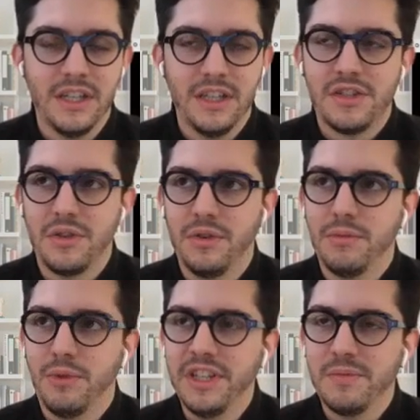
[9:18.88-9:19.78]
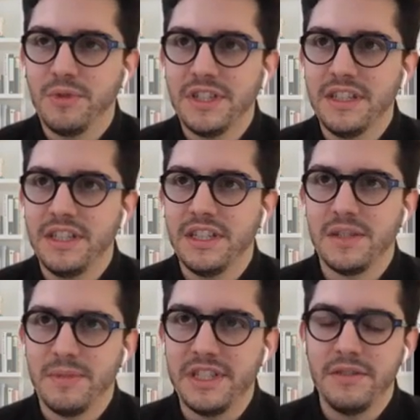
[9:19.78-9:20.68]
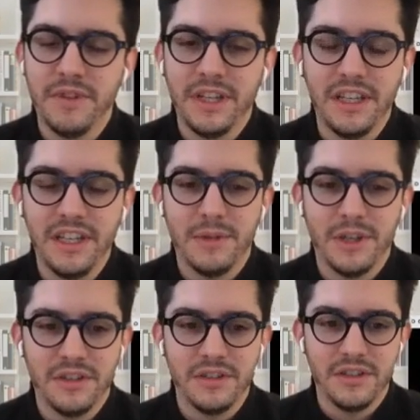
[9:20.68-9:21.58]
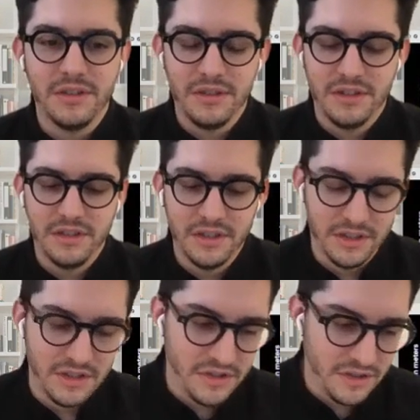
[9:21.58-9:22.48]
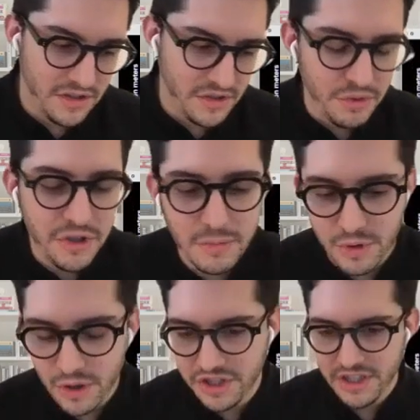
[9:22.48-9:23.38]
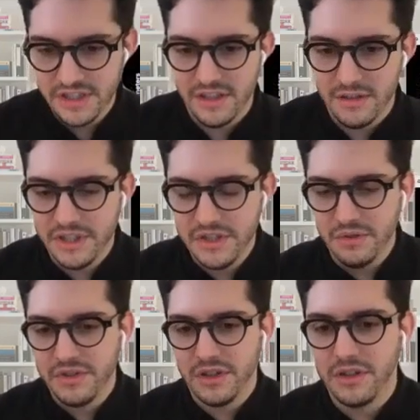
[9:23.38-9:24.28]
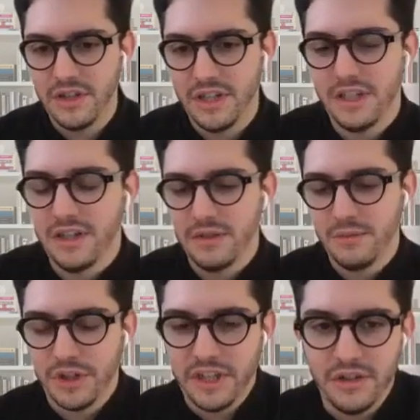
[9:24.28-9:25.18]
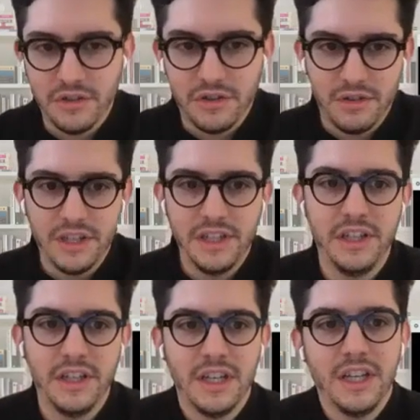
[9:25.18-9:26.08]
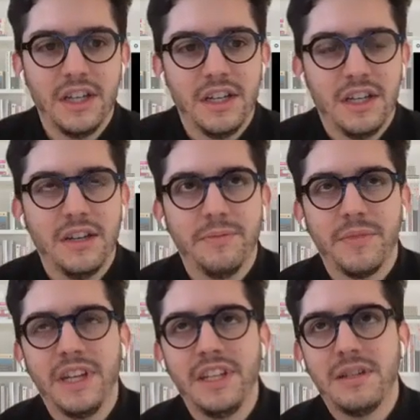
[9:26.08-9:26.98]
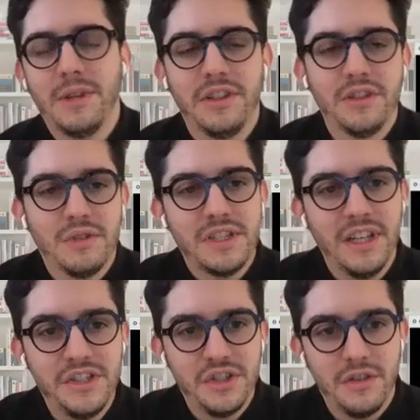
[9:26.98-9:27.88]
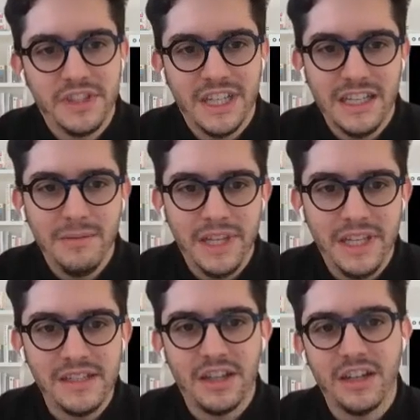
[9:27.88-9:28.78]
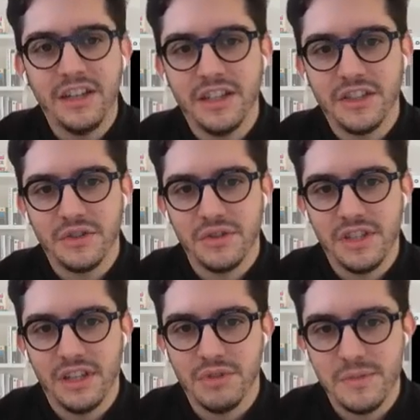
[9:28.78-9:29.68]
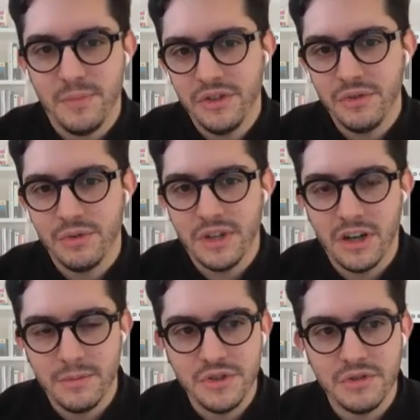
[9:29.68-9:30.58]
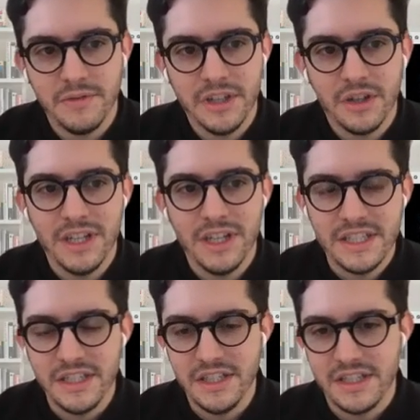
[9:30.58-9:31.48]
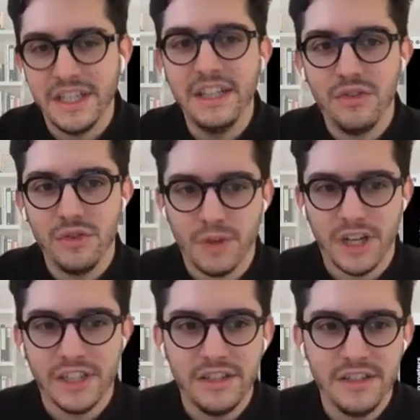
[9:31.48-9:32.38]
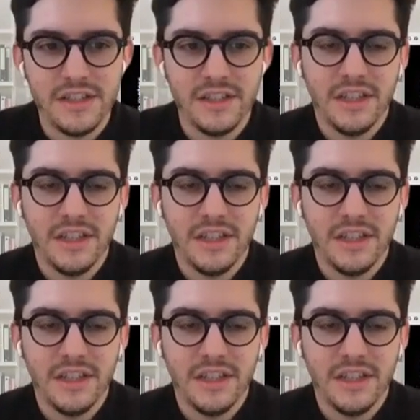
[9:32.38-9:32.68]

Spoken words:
So one is specifically about the studio projects that my students are working on currently. And it's about the translation of time-based architectures that respond to carbon-driven crises into practice.